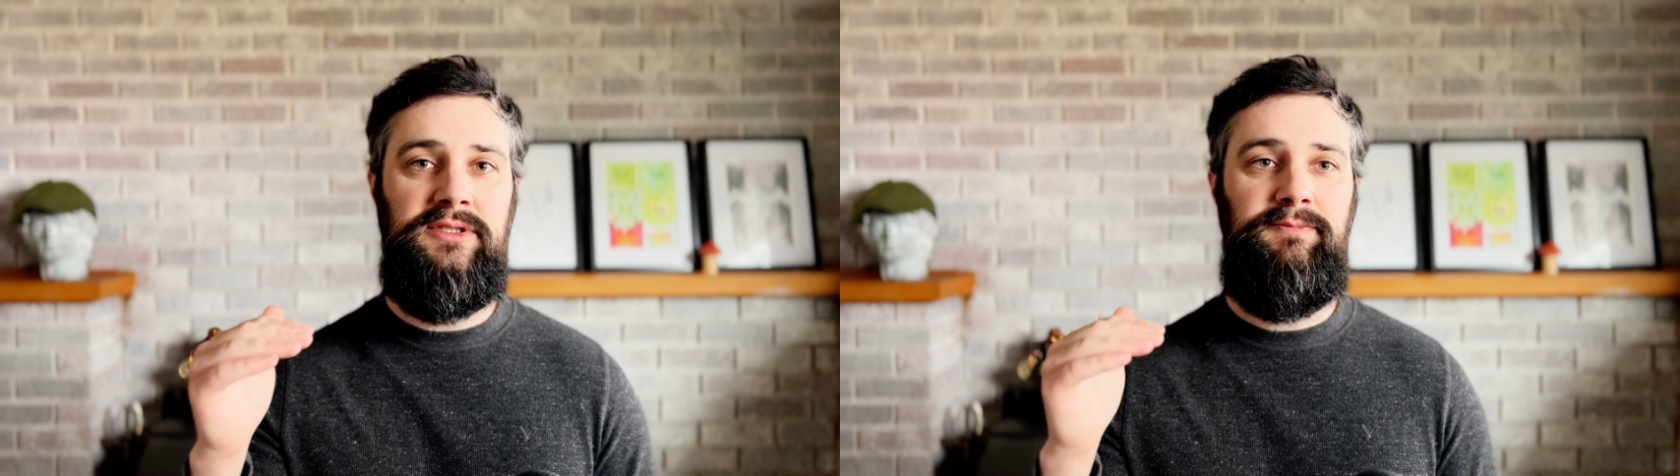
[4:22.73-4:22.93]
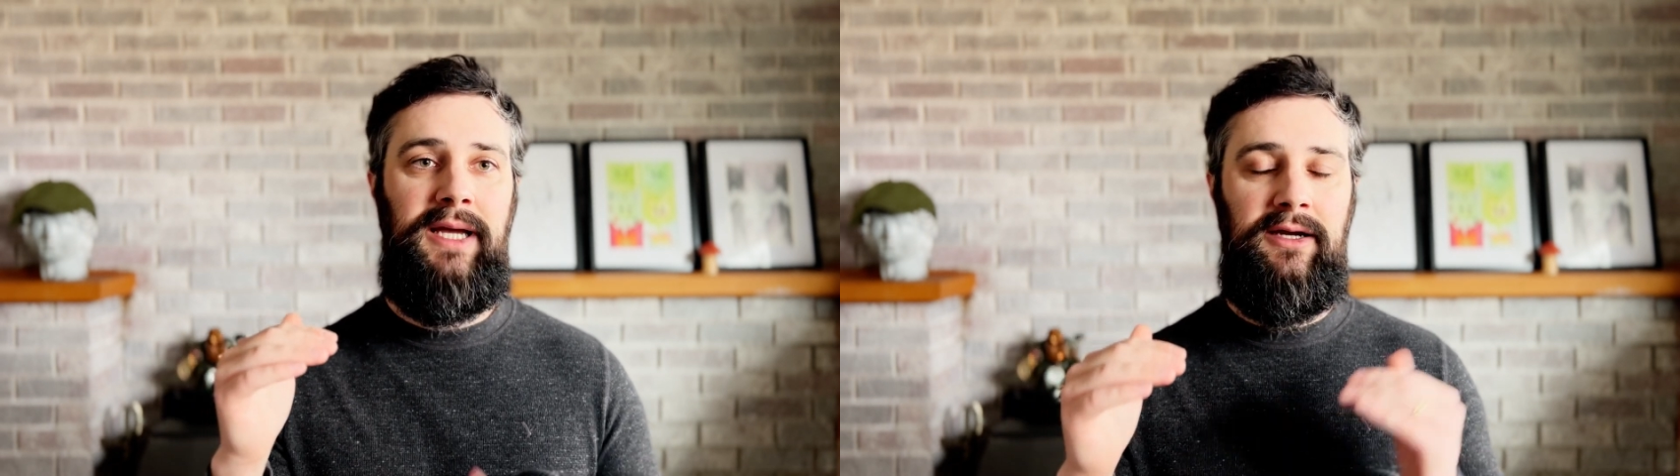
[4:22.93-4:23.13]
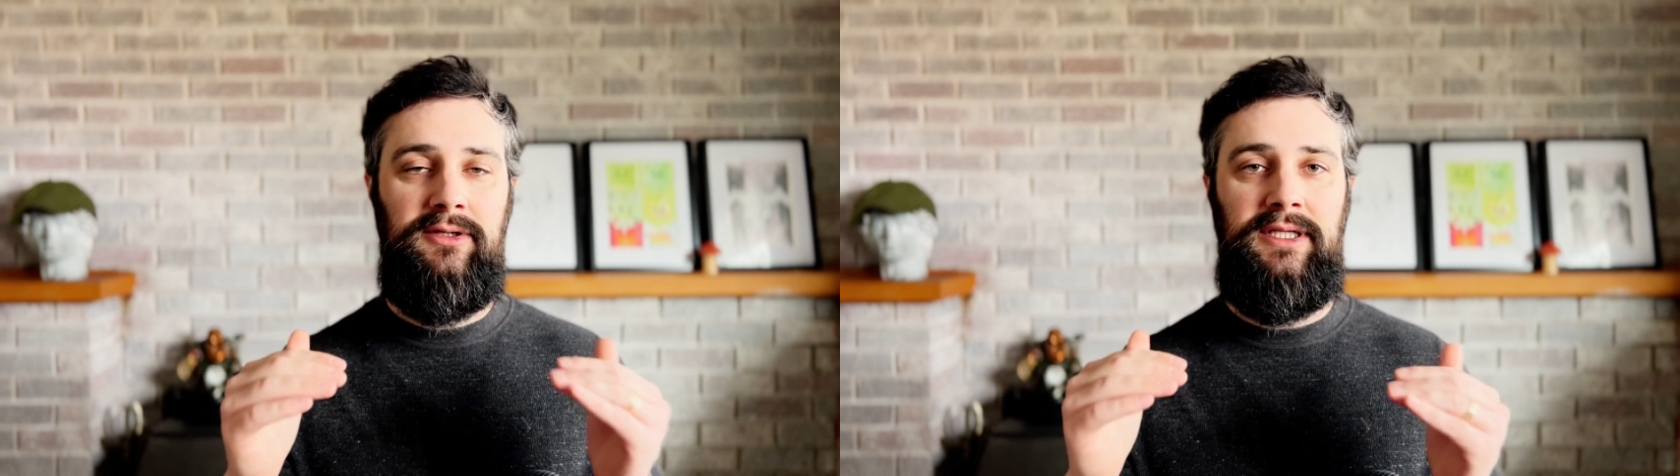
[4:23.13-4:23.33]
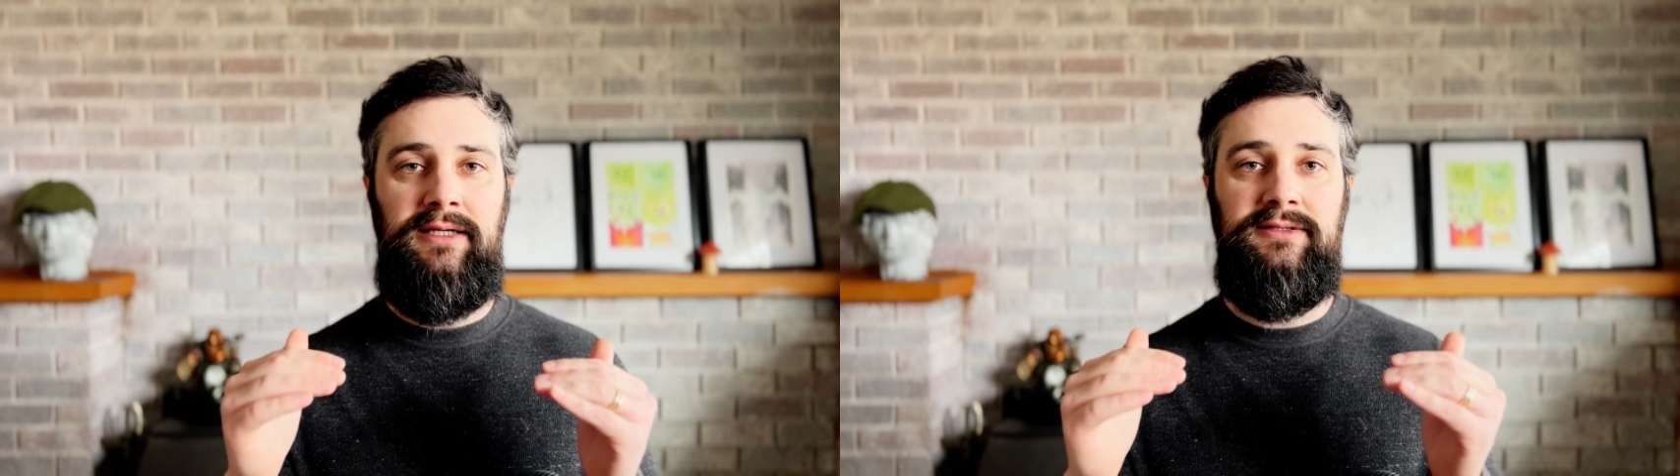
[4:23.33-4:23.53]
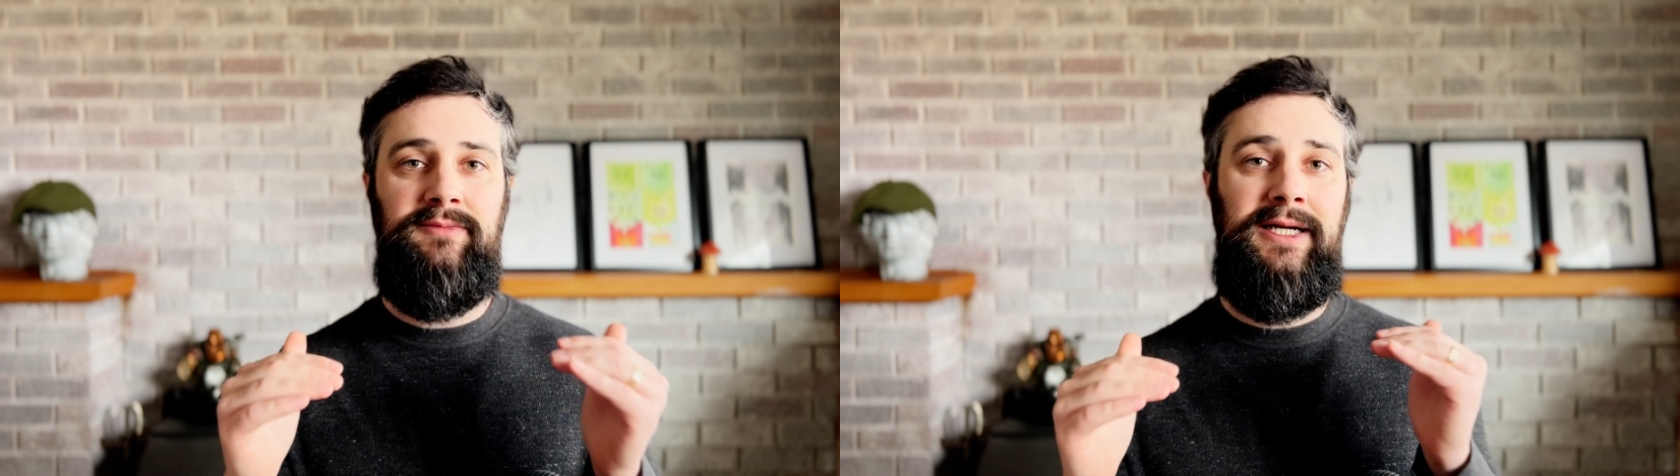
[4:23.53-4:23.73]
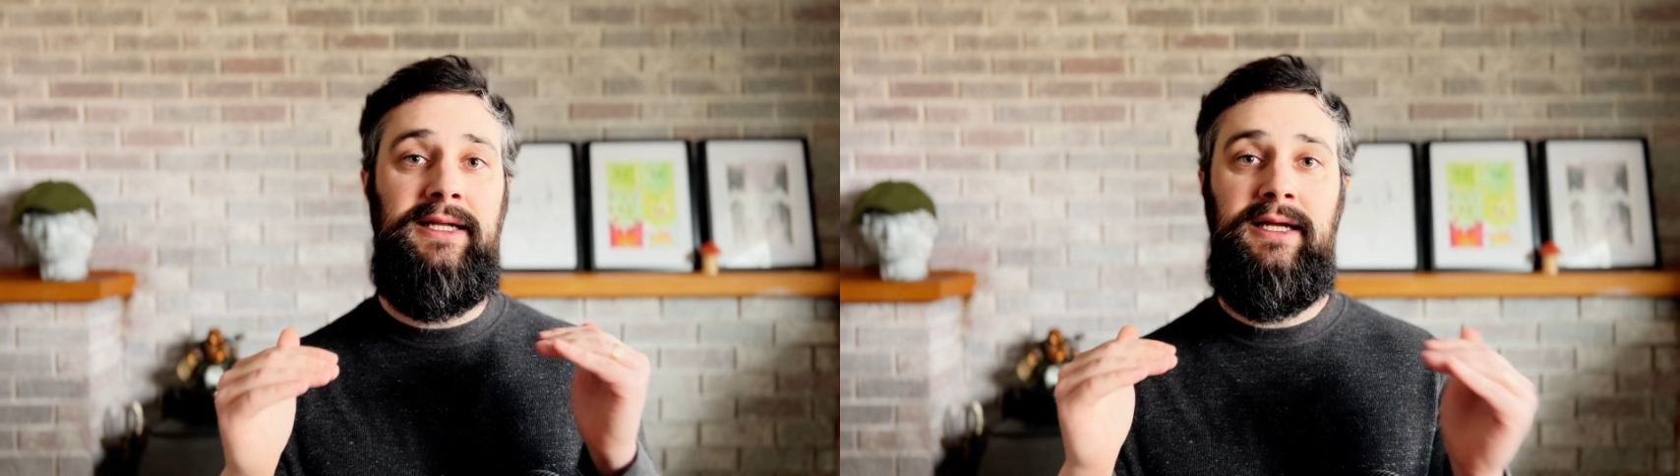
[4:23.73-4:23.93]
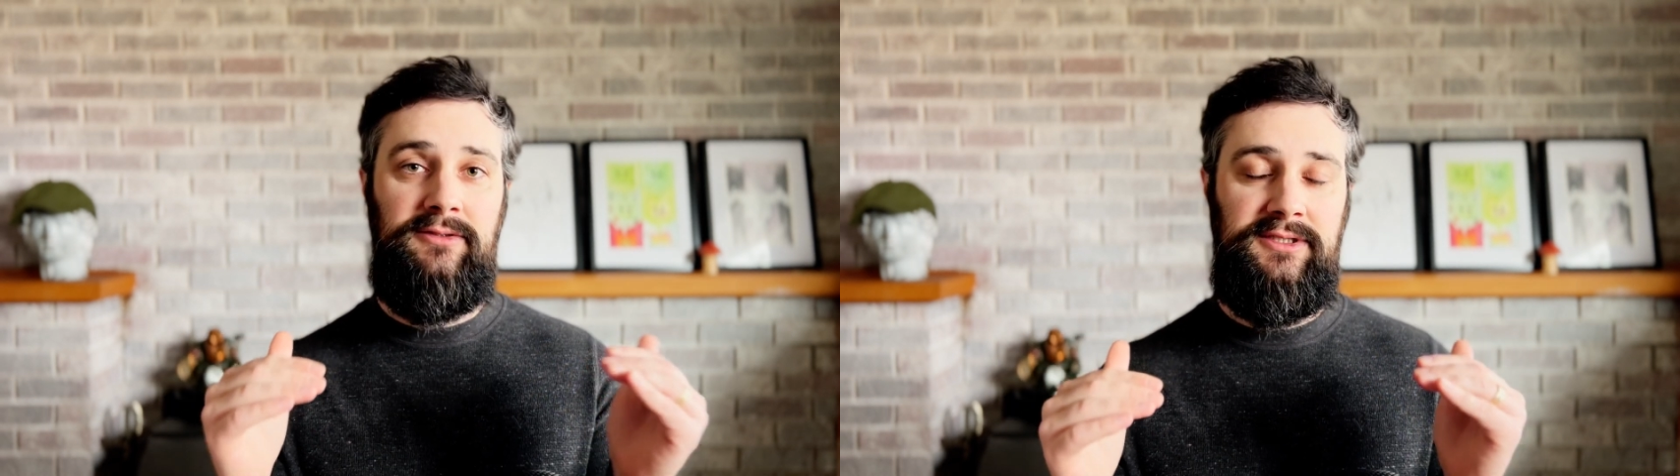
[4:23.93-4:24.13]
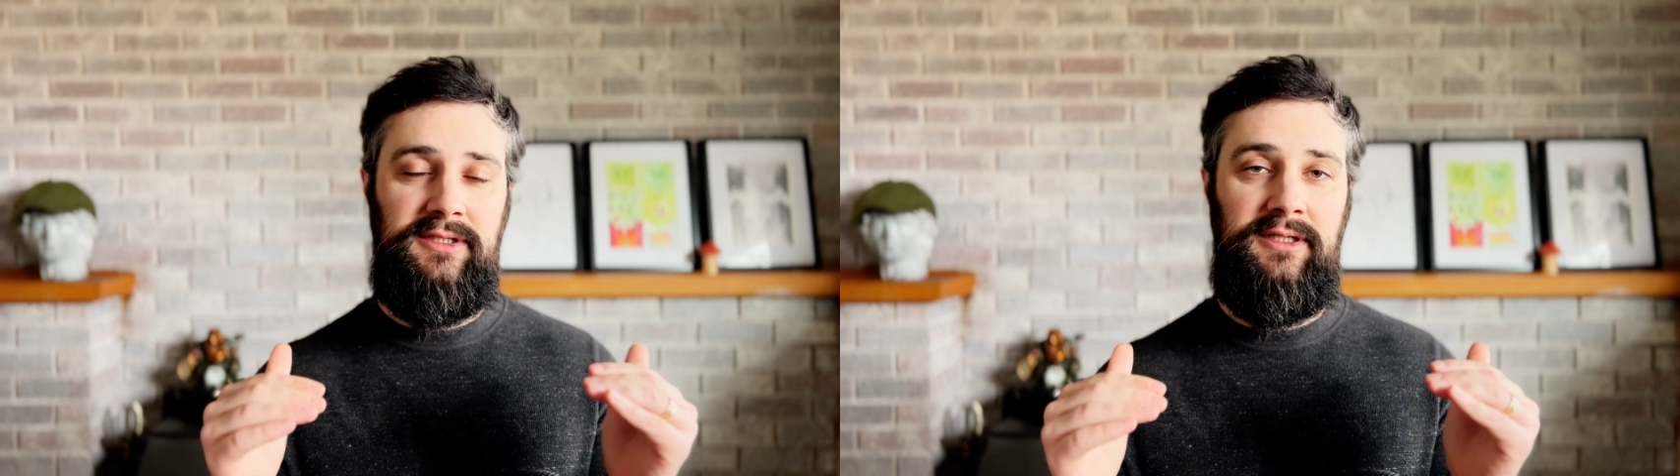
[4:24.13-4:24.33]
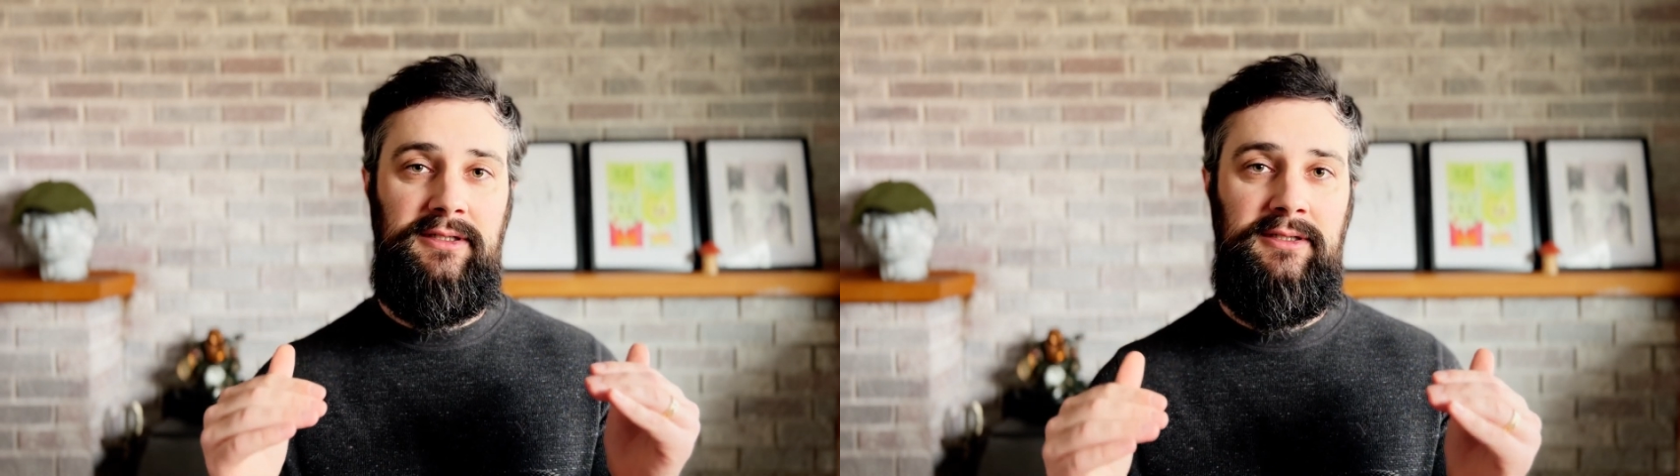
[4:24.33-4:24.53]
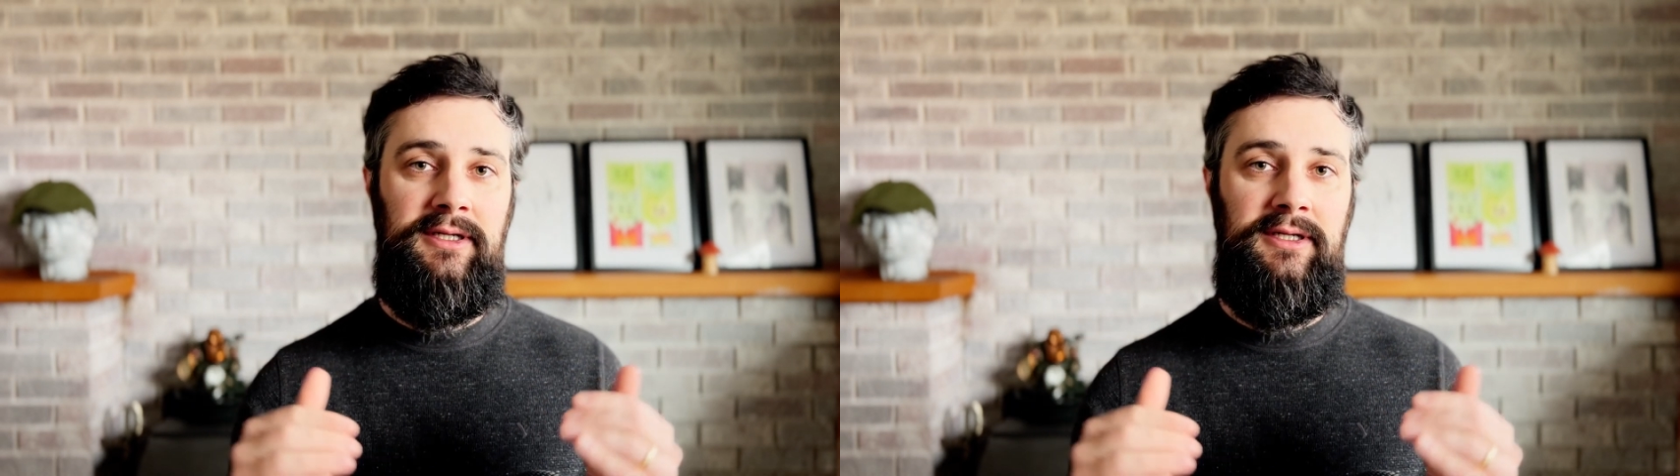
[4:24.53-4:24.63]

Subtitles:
parallel to my natal sun.